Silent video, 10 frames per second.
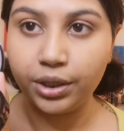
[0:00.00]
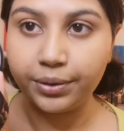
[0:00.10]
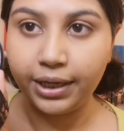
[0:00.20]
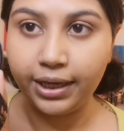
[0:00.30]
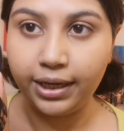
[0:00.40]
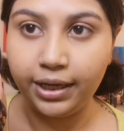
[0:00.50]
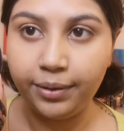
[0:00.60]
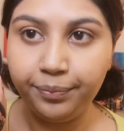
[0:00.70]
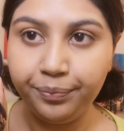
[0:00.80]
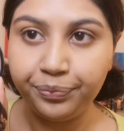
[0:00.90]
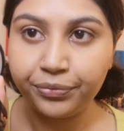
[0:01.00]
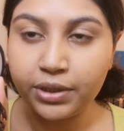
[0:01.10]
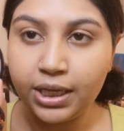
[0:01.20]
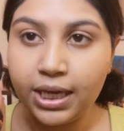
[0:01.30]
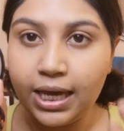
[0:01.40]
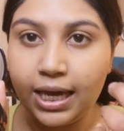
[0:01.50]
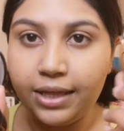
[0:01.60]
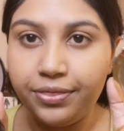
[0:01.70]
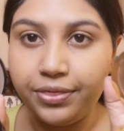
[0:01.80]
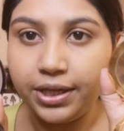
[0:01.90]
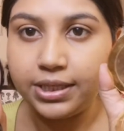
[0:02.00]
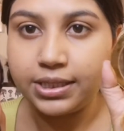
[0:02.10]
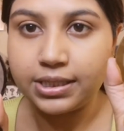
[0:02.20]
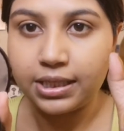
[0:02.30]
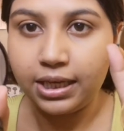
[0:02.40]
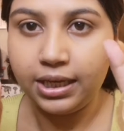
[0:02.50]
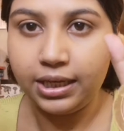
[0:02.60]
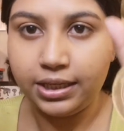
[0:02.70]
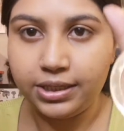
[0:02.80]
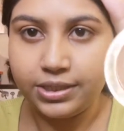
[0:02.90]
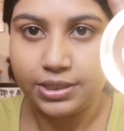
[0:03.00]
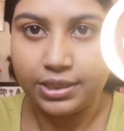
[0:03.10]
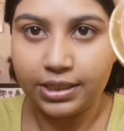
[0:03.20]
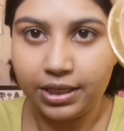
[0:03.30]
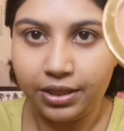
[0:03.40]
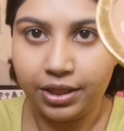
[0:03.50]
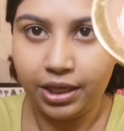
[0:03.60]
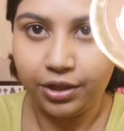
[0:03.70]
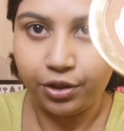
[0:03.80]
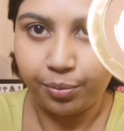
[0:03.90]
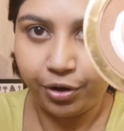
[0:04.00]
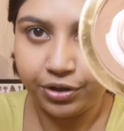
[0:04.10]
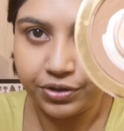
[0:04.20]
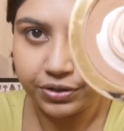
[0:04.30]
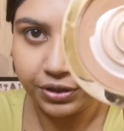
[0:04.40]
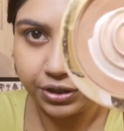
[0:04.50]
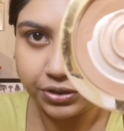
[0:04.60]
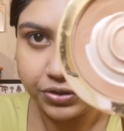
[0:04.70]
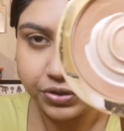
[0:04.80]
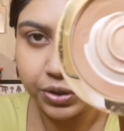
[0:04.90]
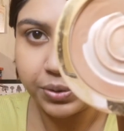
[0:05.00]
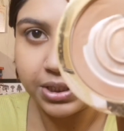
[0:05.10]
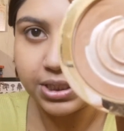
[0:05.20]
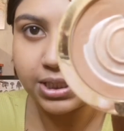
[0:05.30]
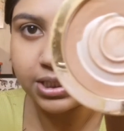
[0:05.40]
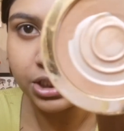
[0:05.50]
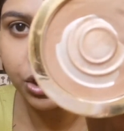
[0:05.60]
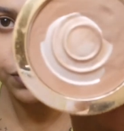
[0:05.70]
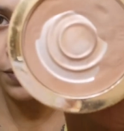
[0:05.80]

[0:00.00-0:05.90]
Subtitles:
okay. And this is the other bronzer. So this is the Too